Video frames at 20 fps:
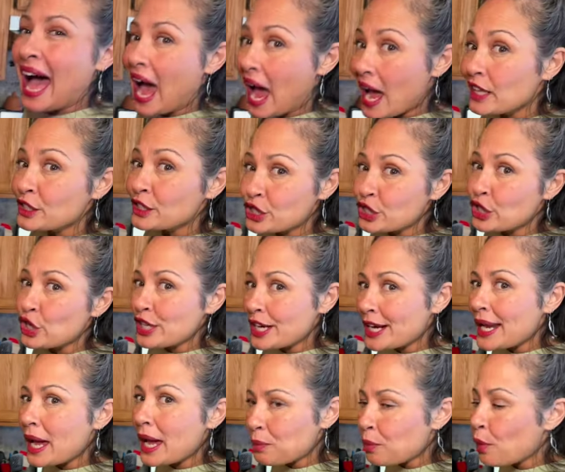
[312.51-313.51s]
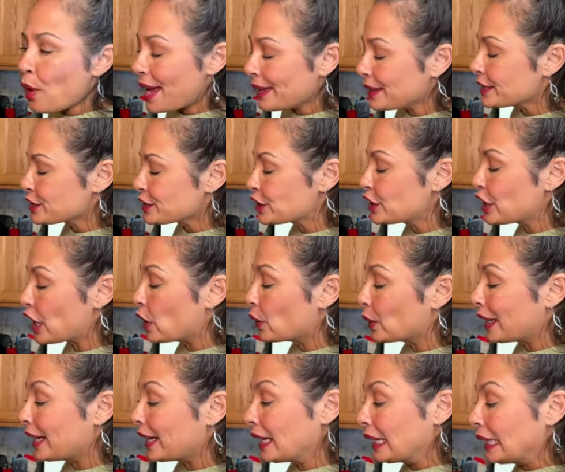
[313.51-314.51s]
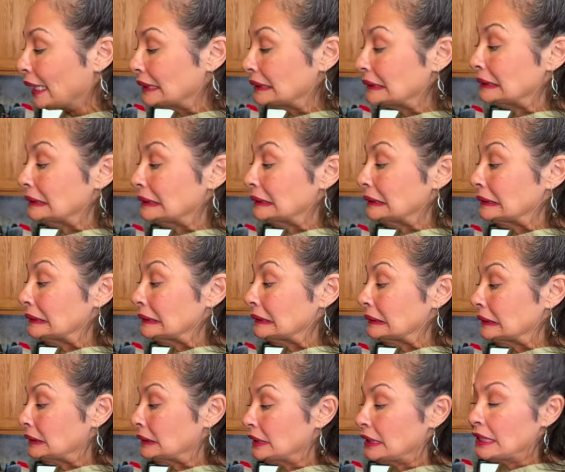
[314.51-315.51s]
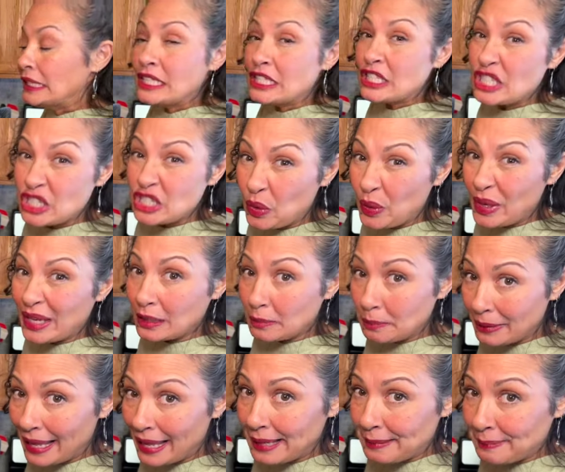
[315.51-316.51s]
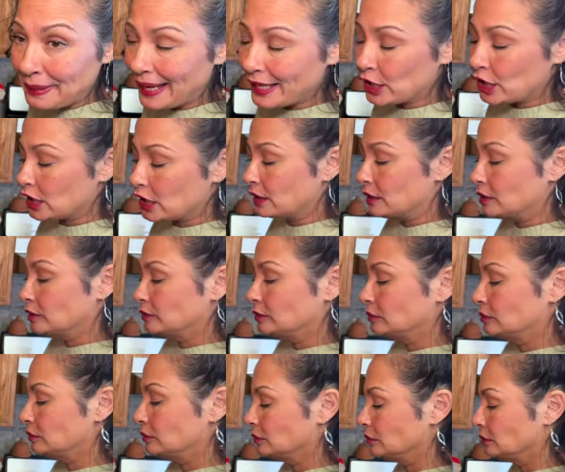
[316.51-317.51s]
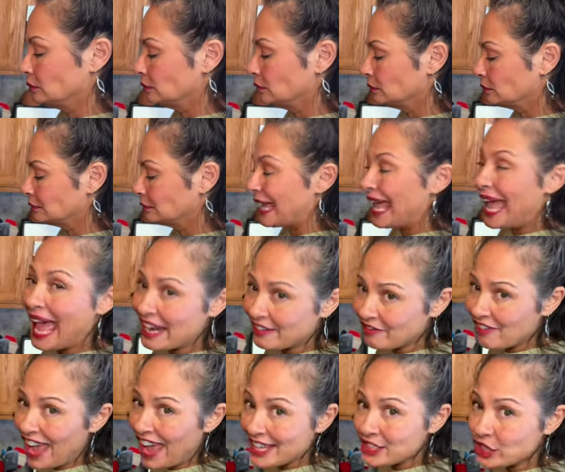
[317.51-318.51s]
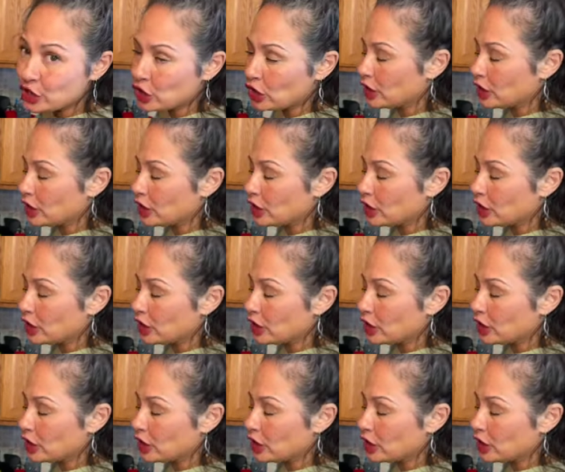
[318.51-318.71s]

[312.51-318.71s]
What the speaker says: I'll turn it up while it's going so it'll blend better and faster.